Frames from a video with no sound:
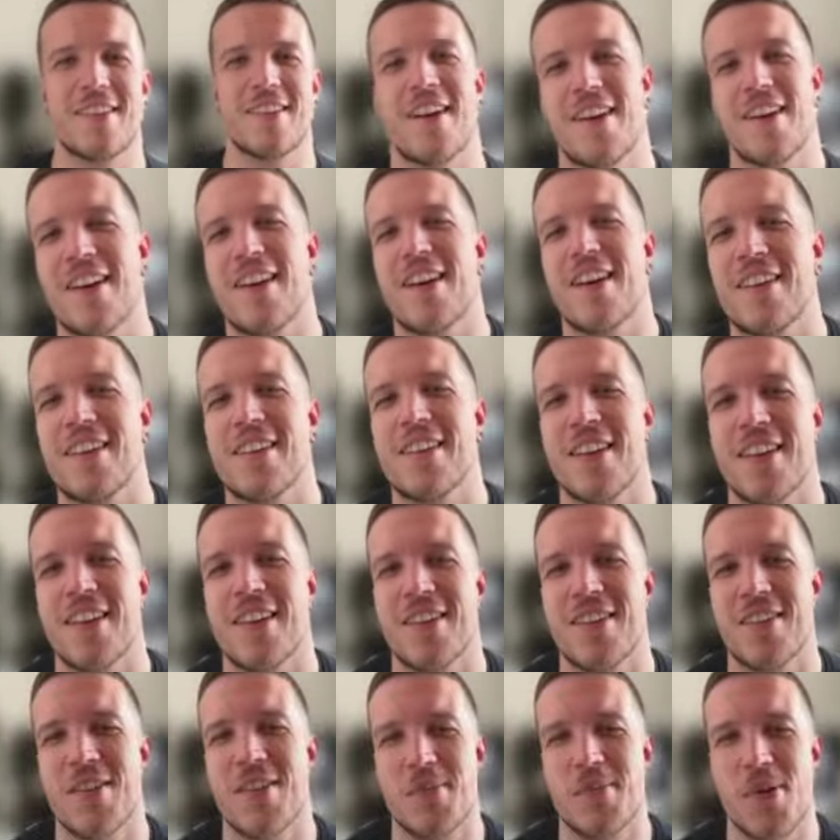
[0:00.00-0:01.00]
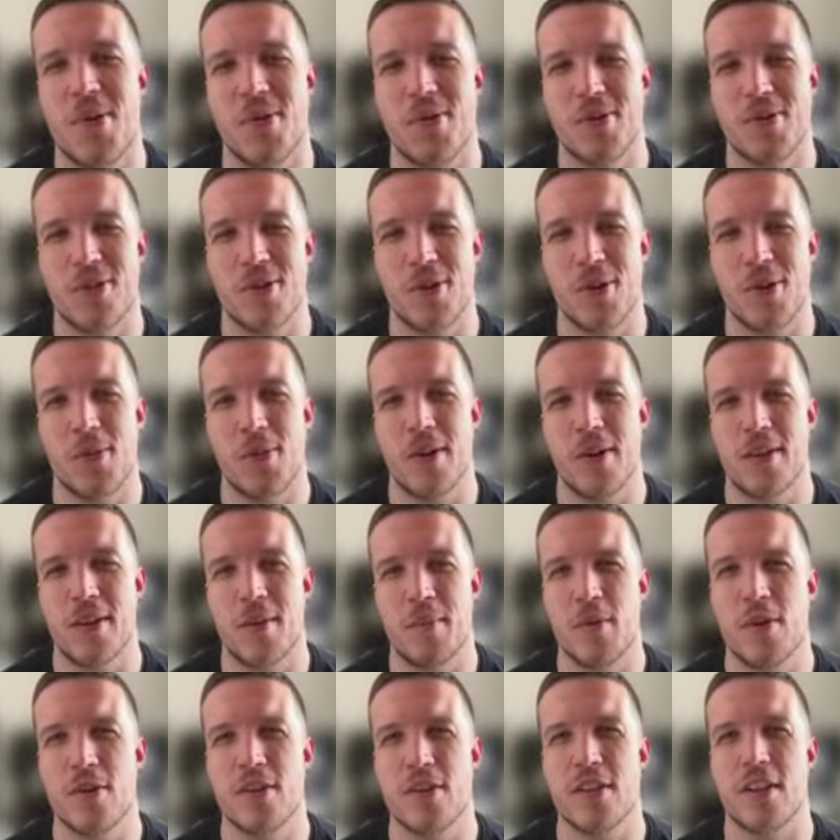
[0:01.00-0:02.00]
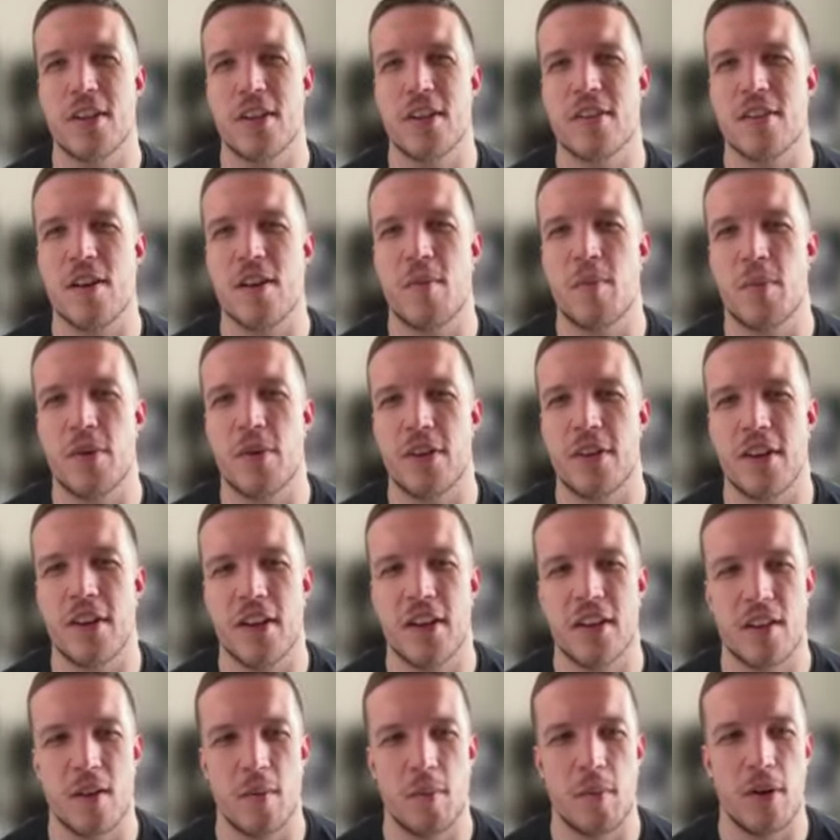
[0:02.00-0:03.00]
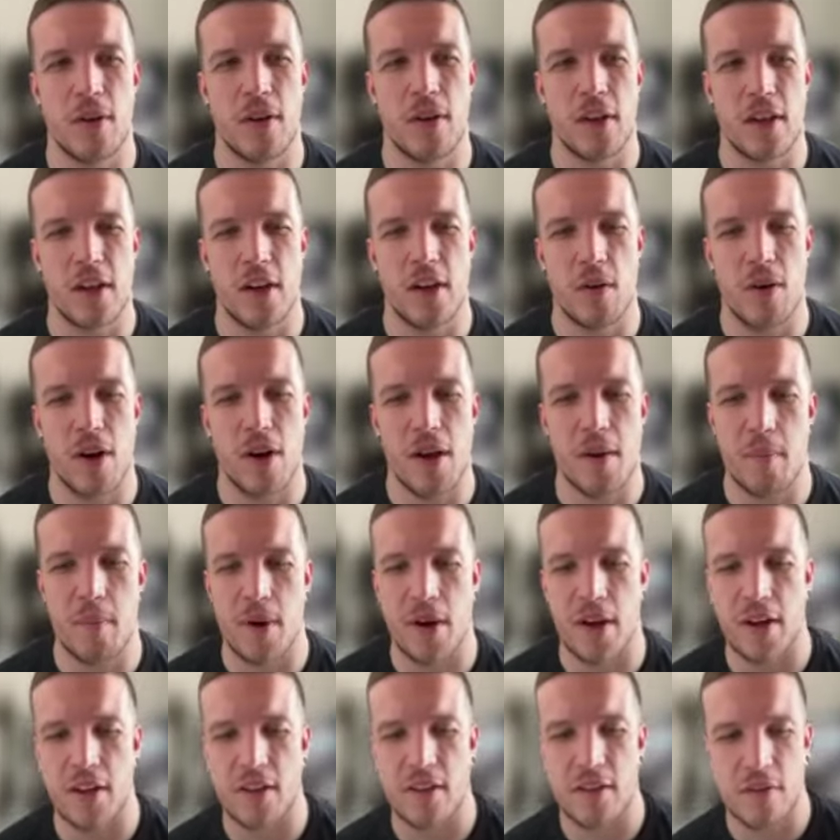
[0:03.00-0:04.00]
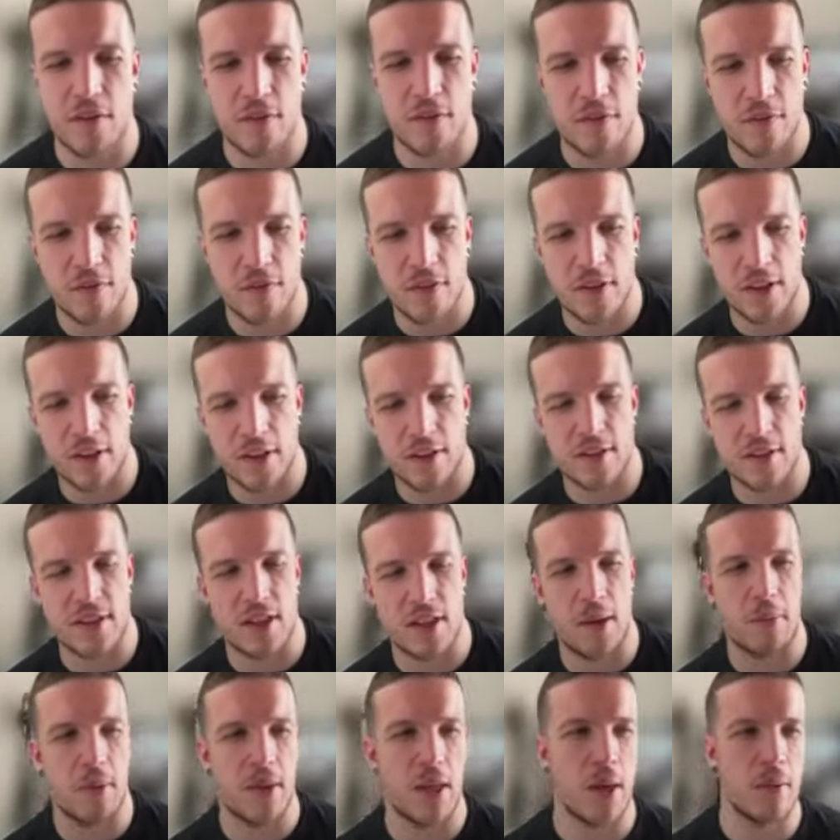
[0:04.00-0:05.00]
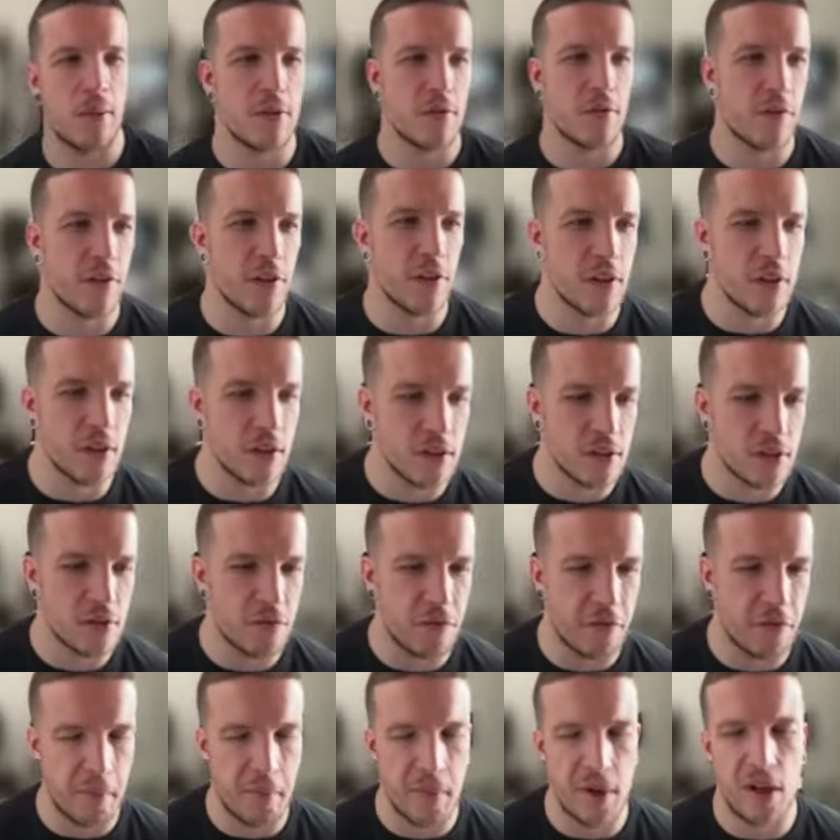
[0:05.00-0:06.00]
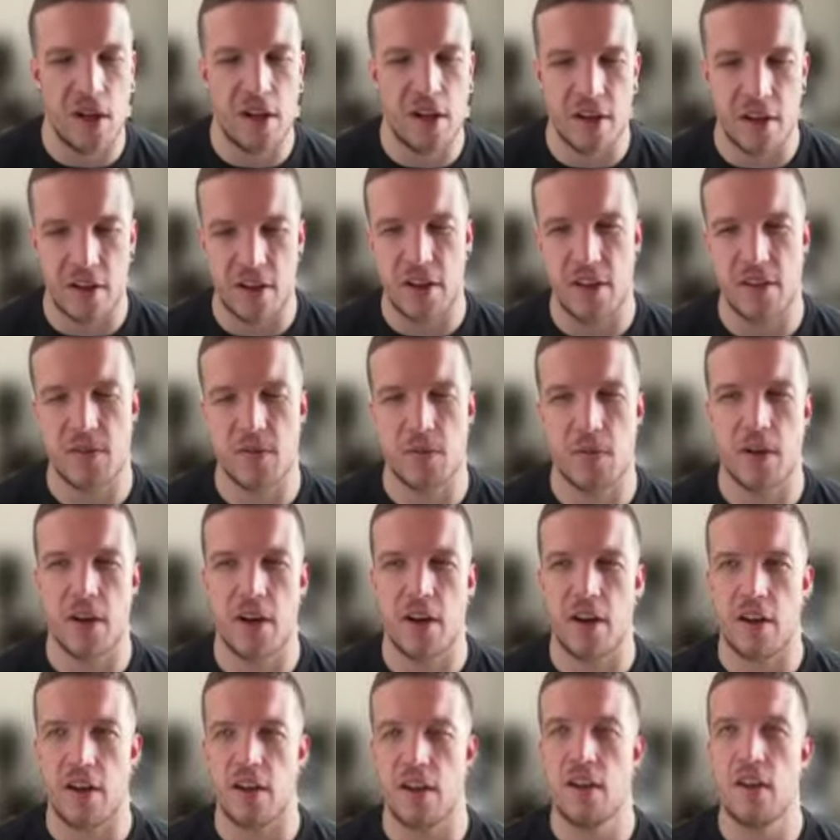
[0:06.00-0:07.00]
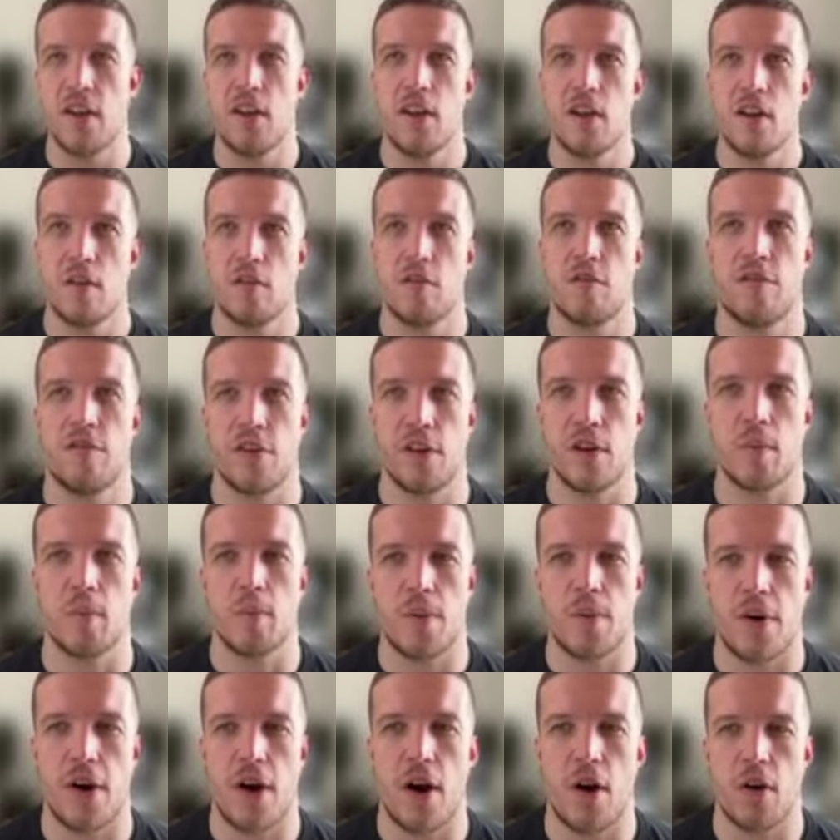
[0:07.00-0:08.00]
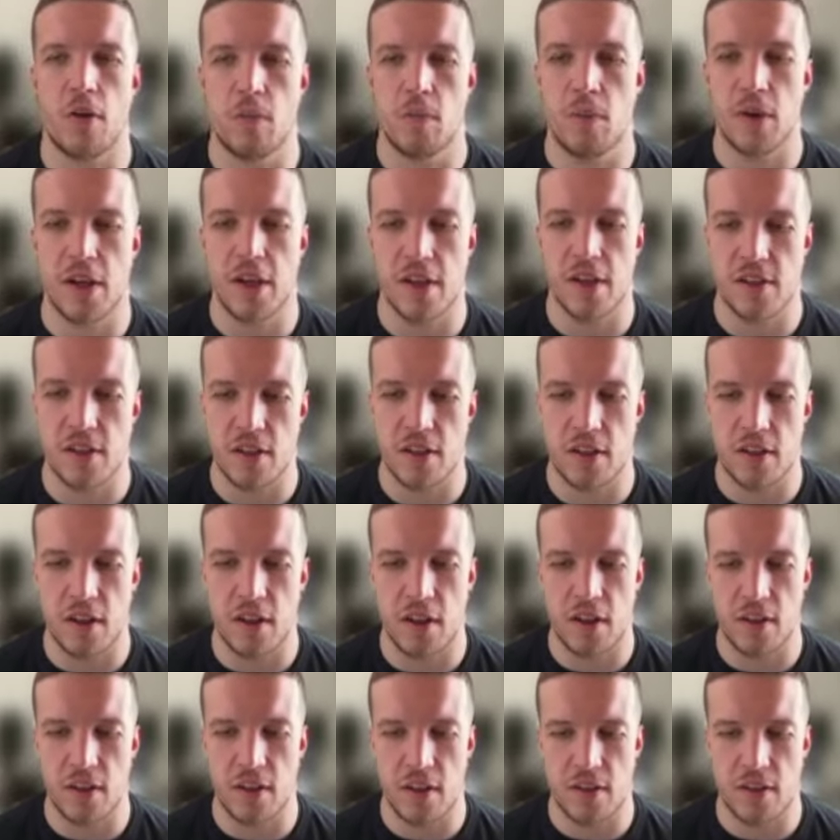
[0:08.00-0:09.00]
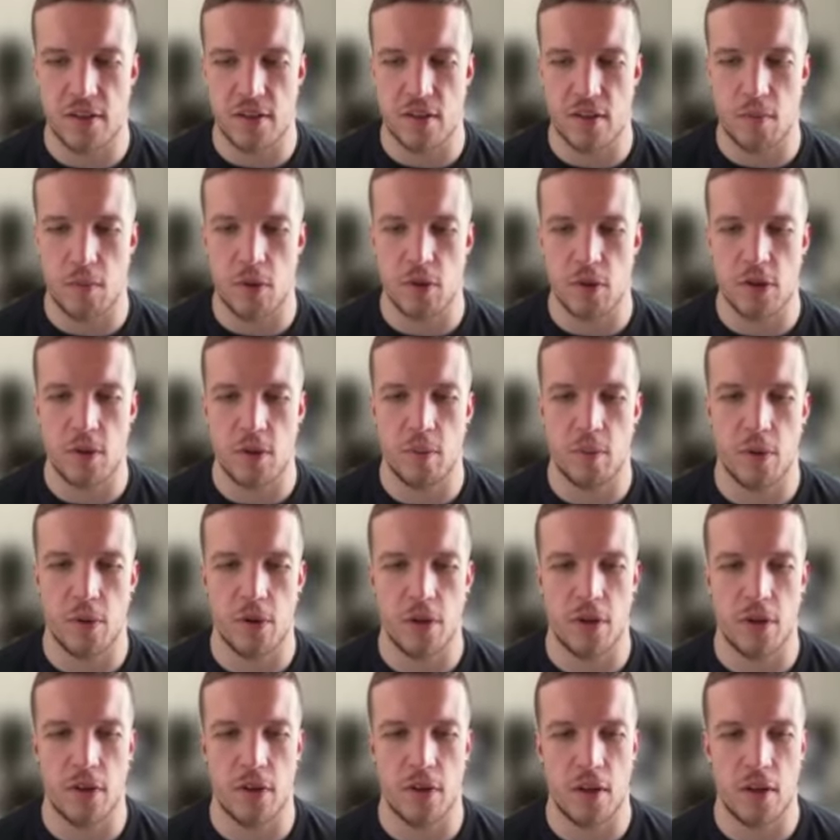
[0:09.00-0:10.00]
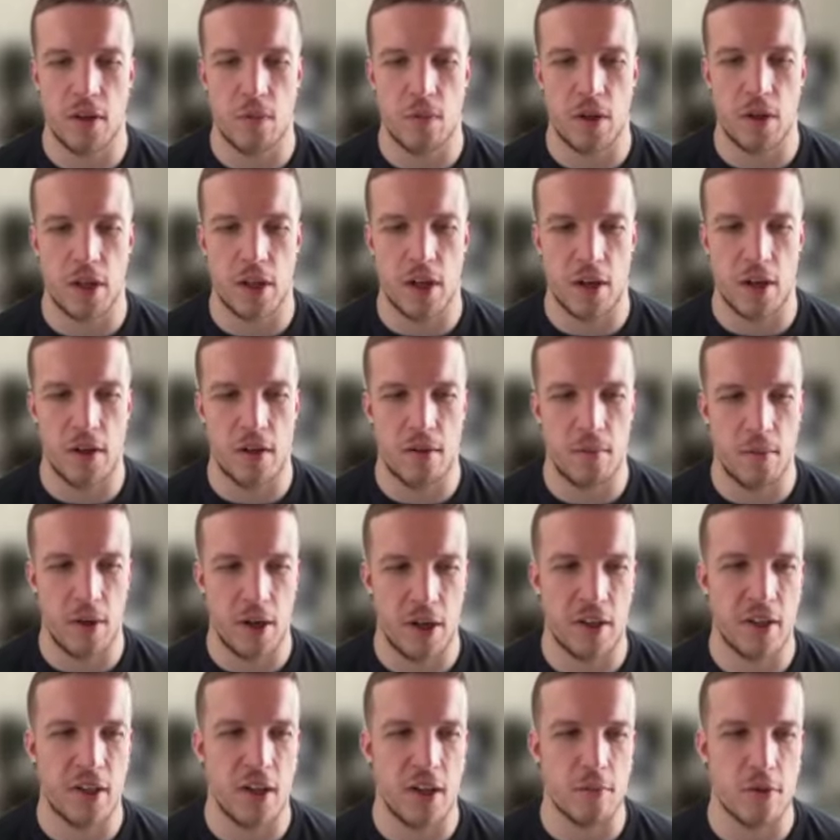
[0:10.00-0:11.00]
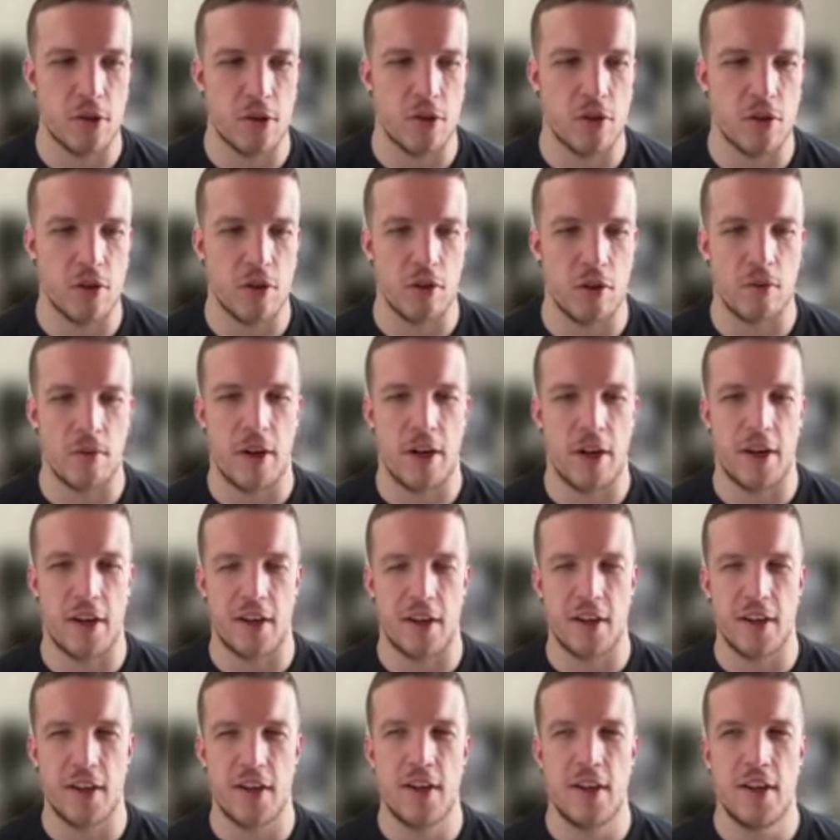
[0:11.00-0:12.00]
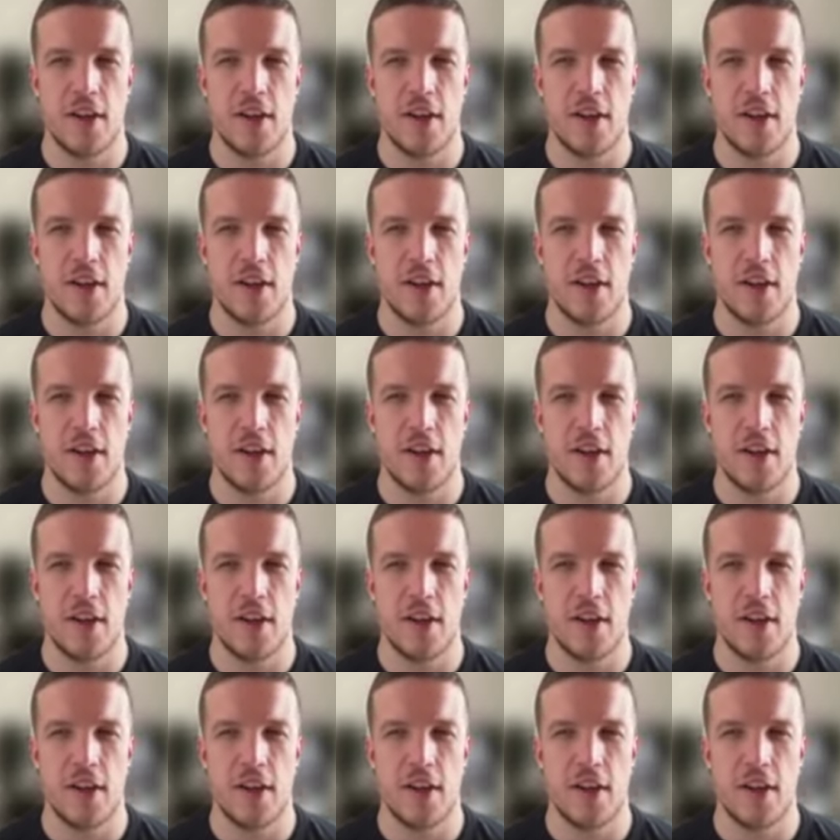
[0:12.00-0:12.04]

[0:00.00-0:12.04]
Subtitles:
I like that the most. So when the music is unpredictable in a way, but it's at the same time feels familiar, that's when I feel proud because I think that's the most important thing when it comes to songwriting,